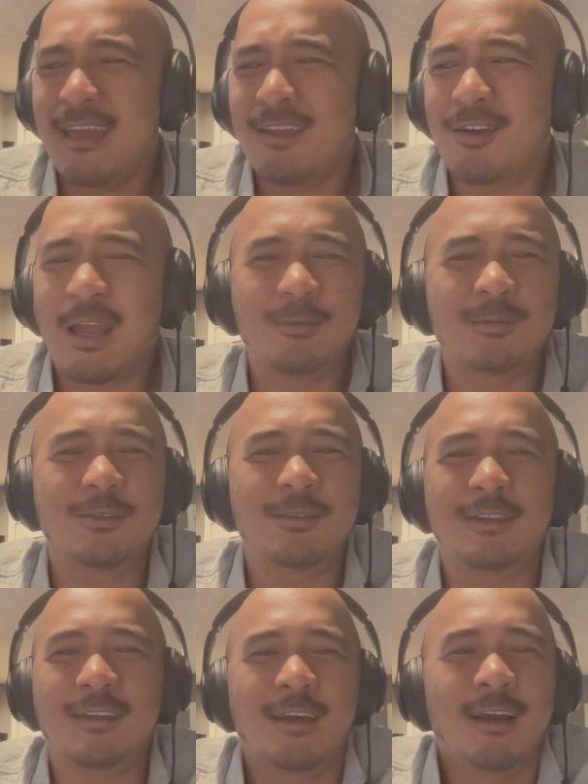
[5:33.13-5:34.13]
you're
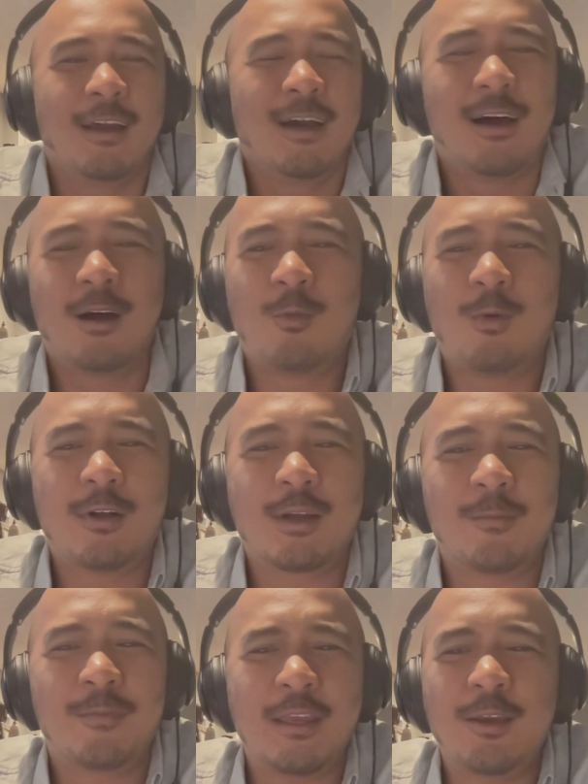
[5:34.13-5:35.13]
absolutely
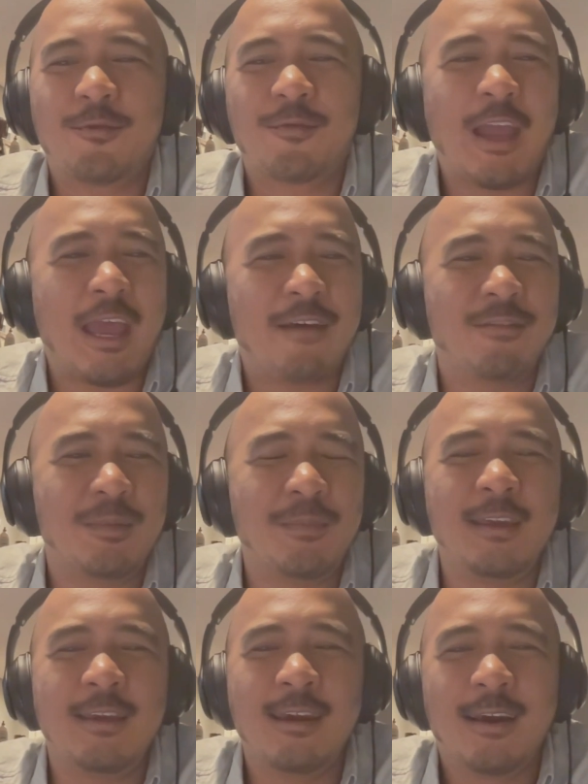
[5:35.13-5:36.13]
welcome. Thank you for having
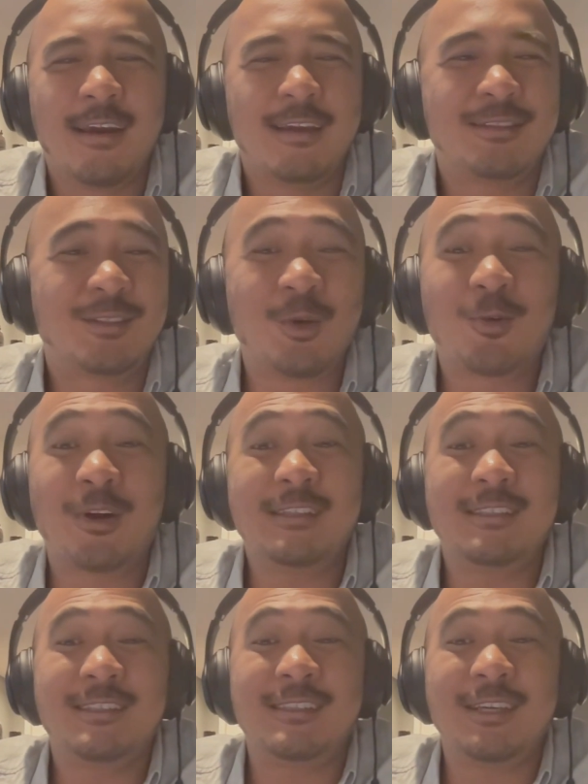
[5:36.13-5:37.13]
me. It's so great
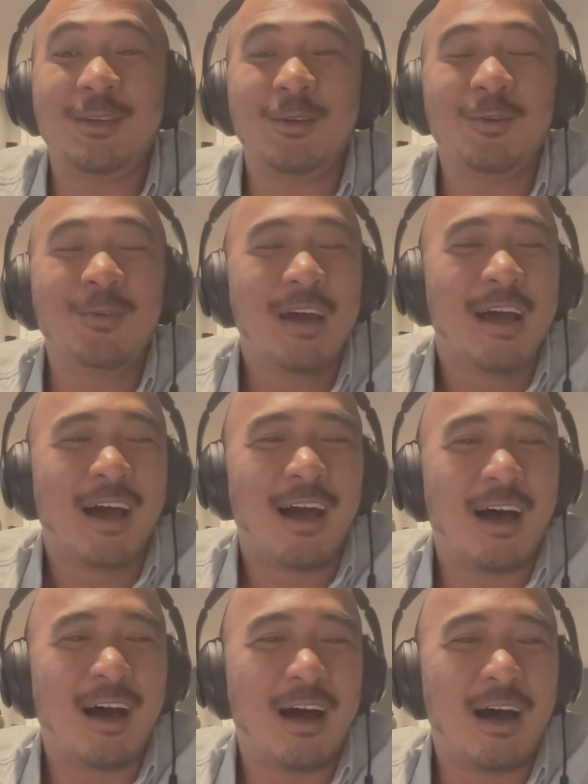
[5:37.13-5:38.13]
to see you.
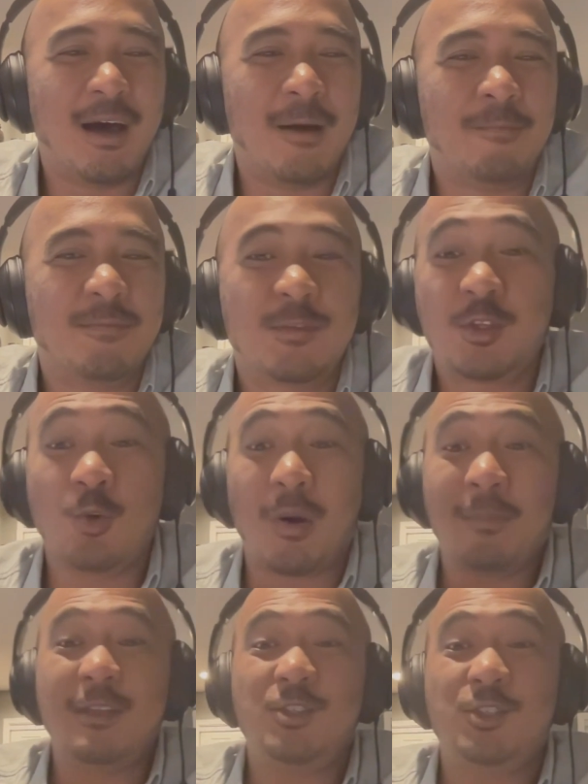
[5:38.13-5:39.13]
Do you
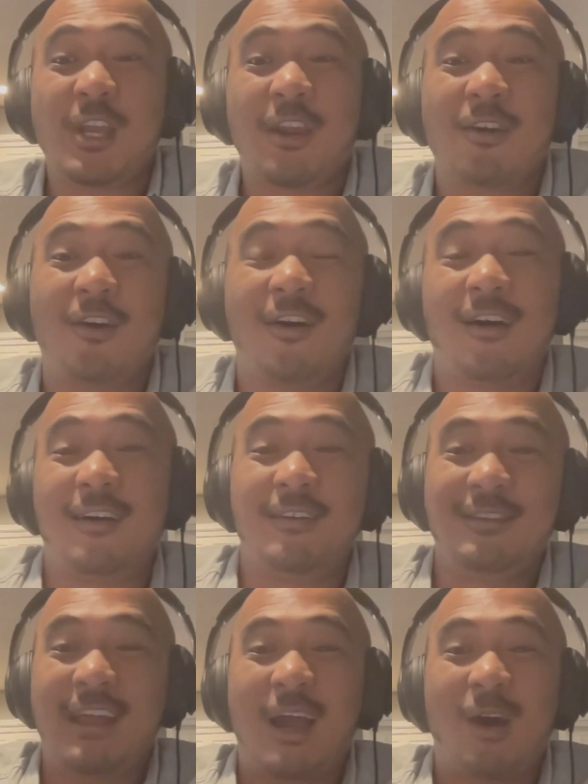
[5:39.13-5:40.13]
want me to share
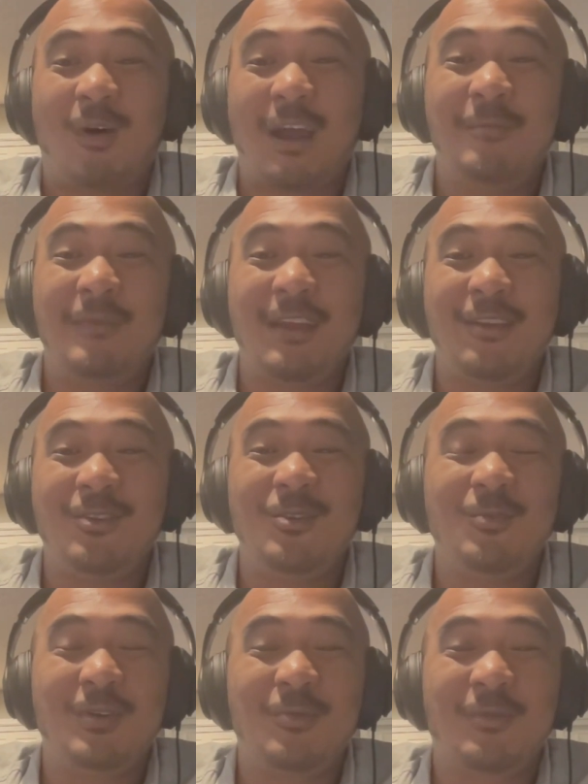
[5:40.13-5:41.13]
on how I met you
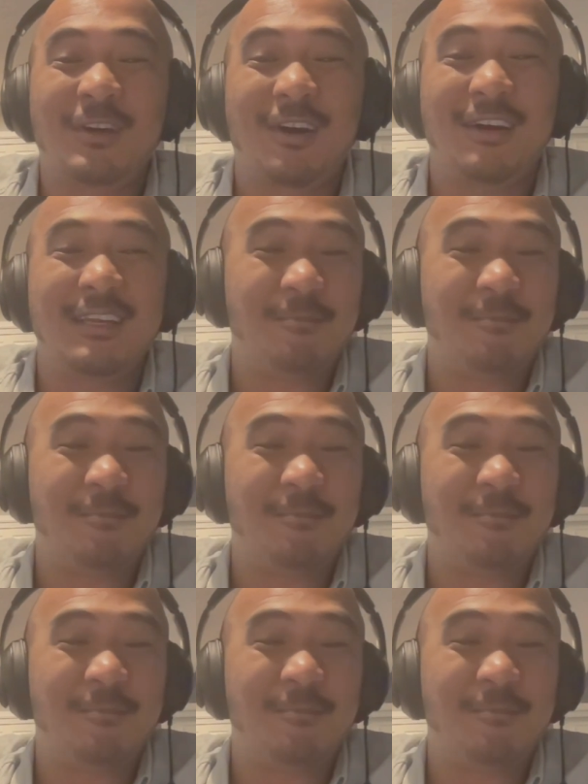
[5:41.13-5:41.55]
with regard